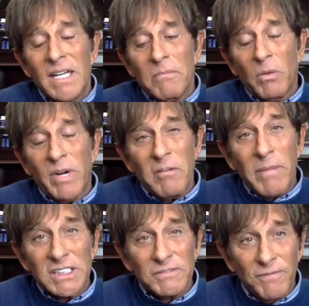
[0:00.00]
But when
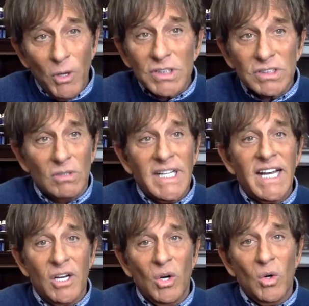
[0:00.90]
everybody's focused on
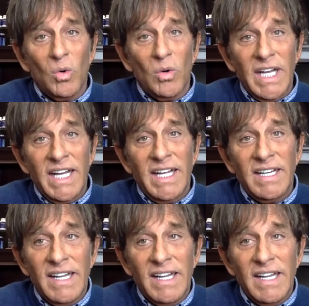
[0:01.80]
that goal and